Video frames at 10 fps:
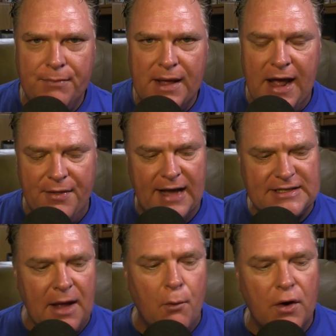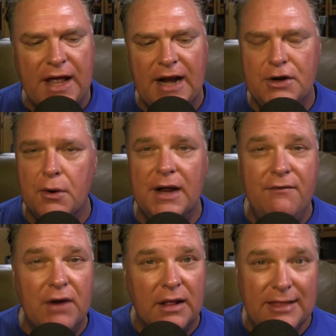and then next time we'll get into it
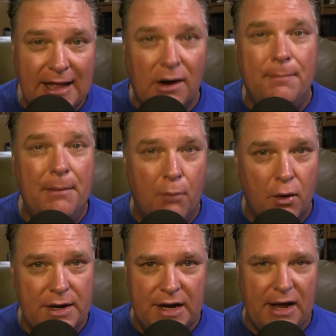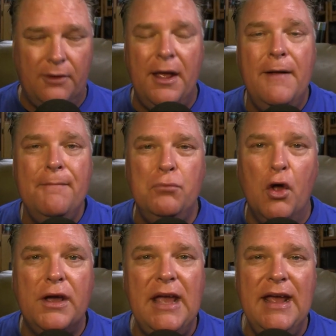even a little bit more detailed,
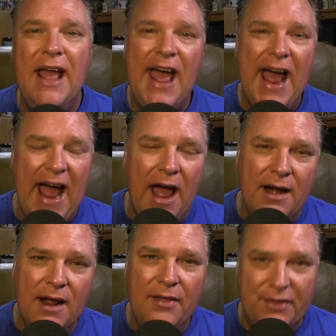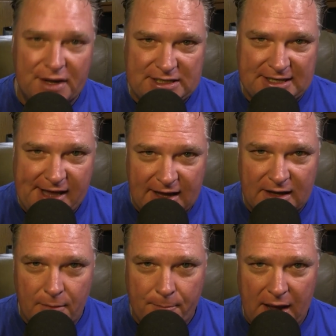looking at the second
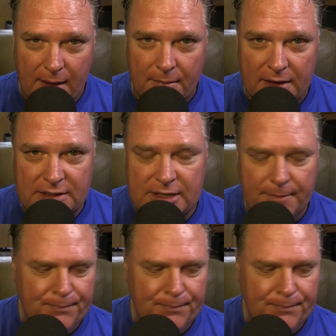commandment,